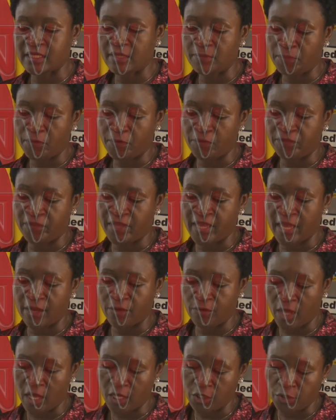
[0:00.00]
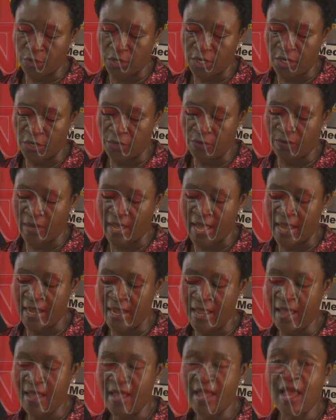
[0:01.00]
improving education in
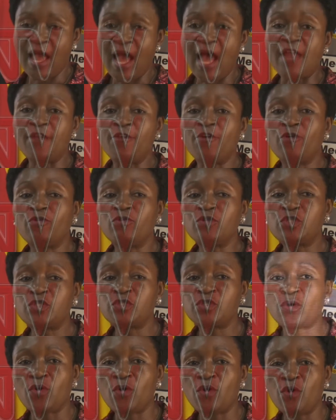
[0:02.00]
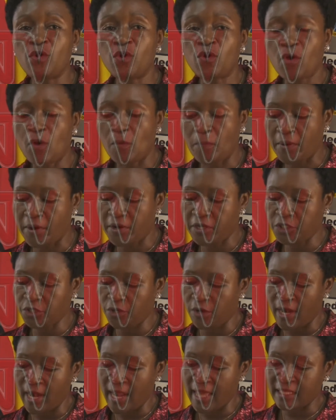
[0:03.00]
Uganda and also
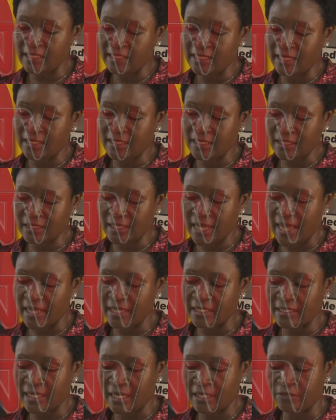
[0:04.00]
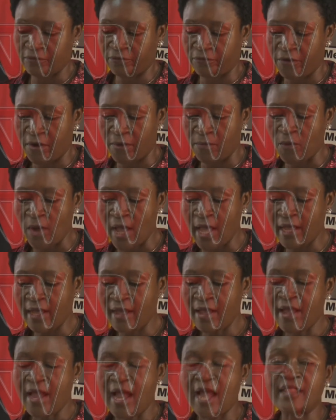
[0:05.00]
operationalize the teacher incentive framework
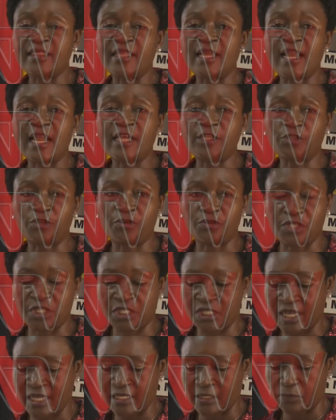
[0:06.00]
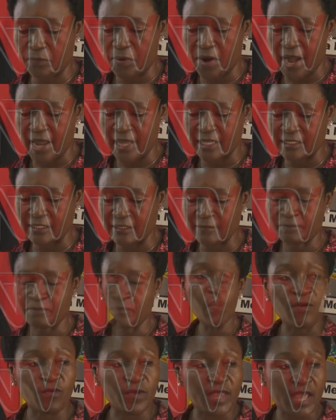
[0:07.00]
and the National Teachers Prize.
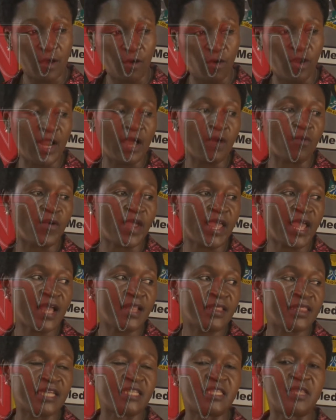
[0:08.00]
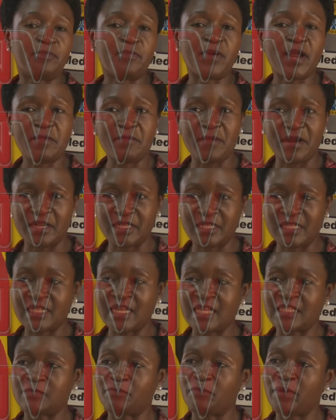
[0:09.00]
We are all aware that the primary
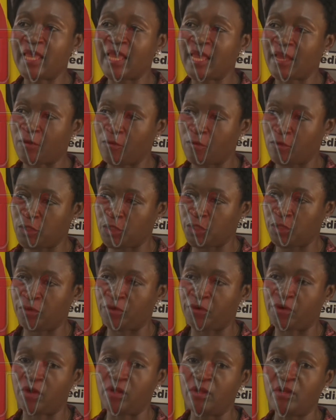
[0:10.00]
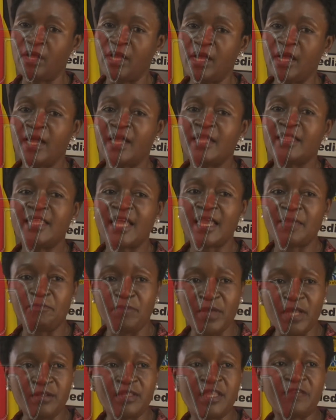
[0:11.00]
teachers play a crucial role. They
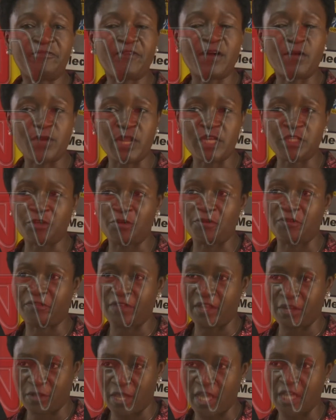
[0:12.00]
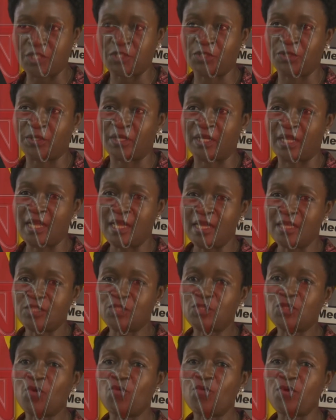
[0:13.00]
build the foundation of education.
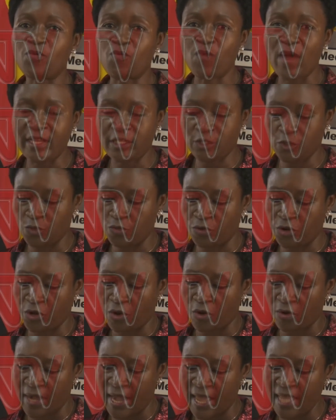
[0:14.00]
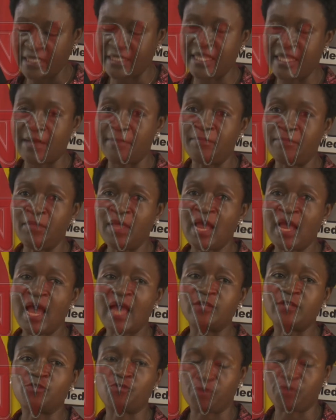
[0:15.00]
So we want to recognize them
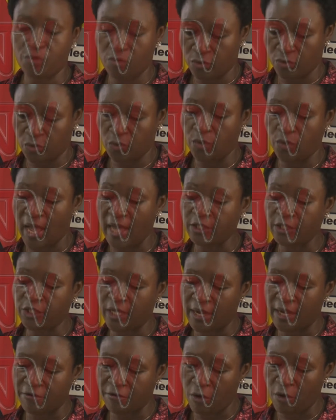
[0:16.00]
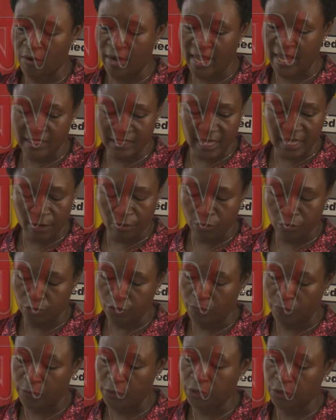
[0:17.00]
and to, to actually recognize their
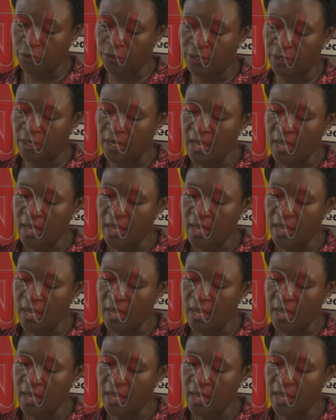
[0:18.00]
contribution.